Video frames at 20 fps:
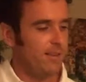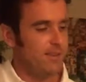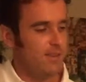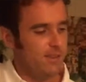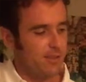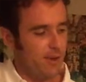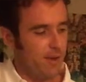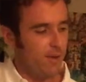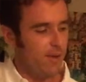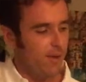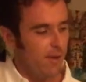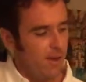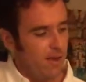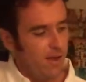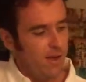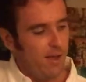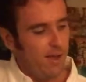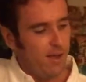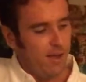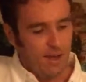So
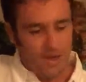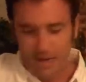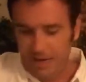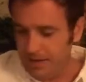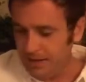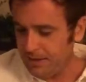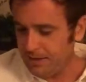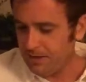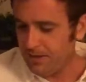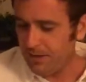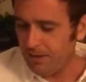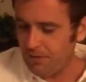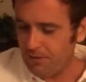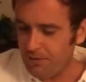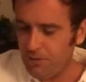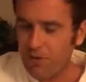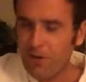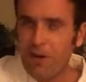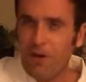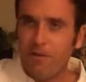
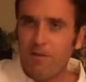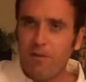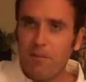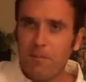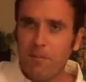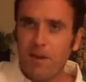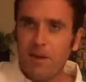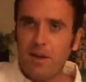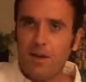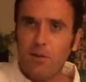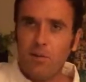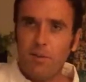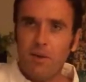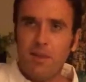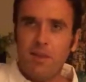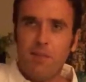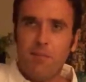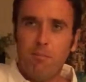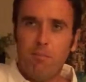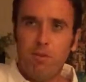if you're not familiar
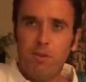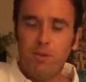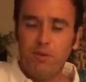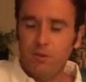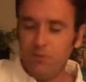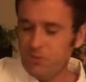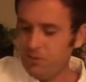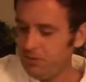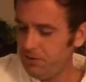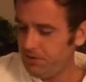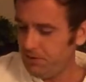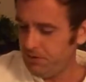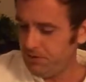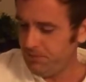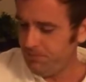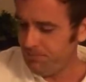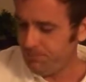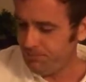with blues